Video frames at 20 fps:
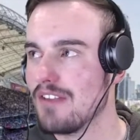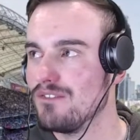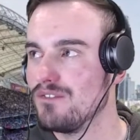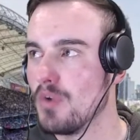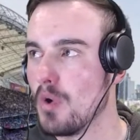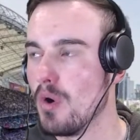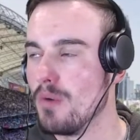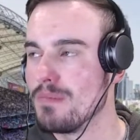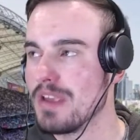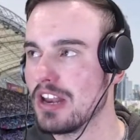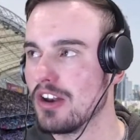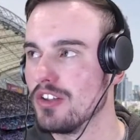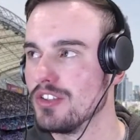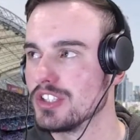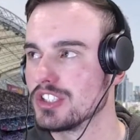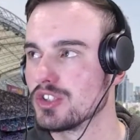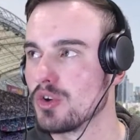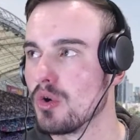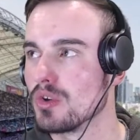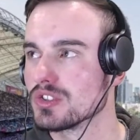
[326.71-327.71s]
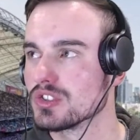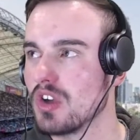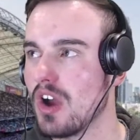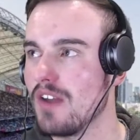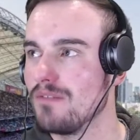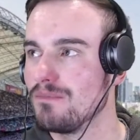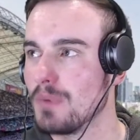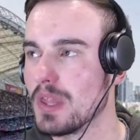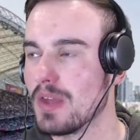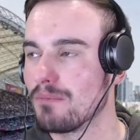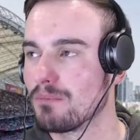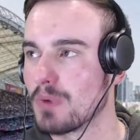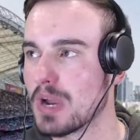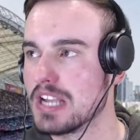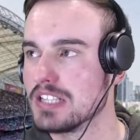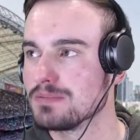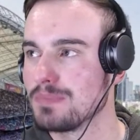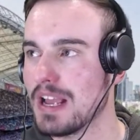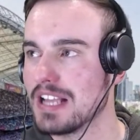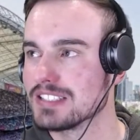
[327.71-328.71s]
4 men on the short side for the
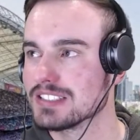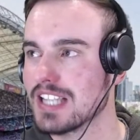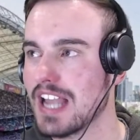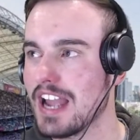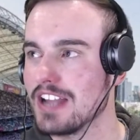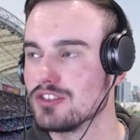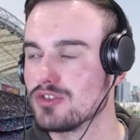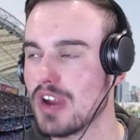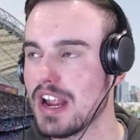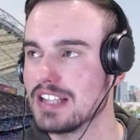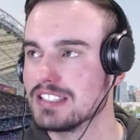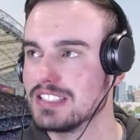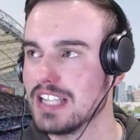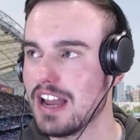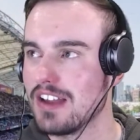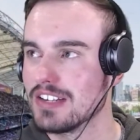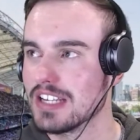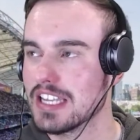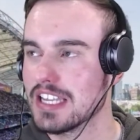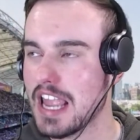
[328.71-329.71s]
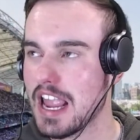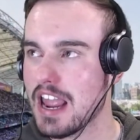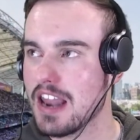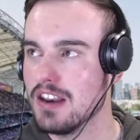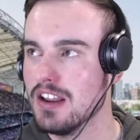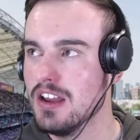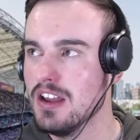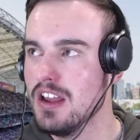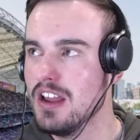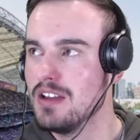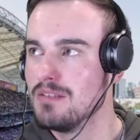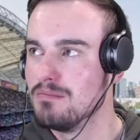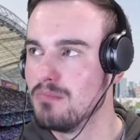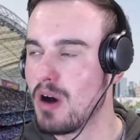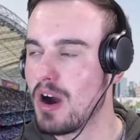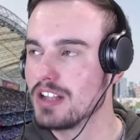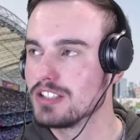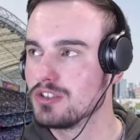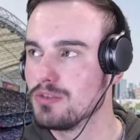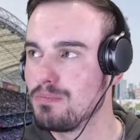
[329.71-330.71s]
French. Pasquet dragged down again
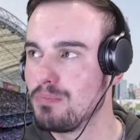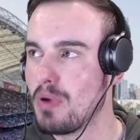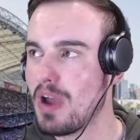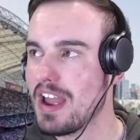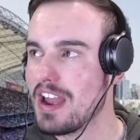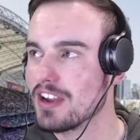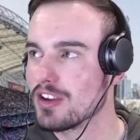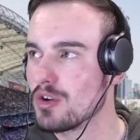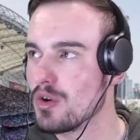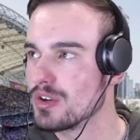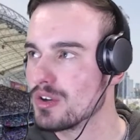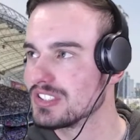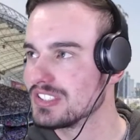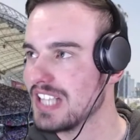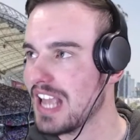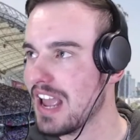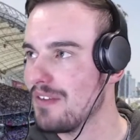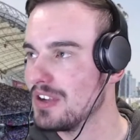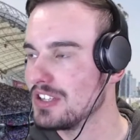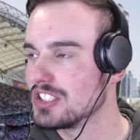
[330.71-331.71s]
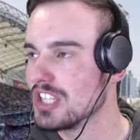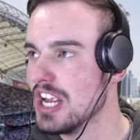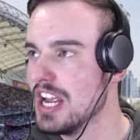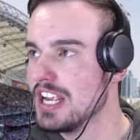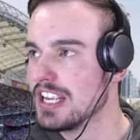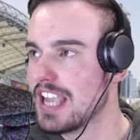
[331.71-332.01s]
by Tupaya Cook-Savage.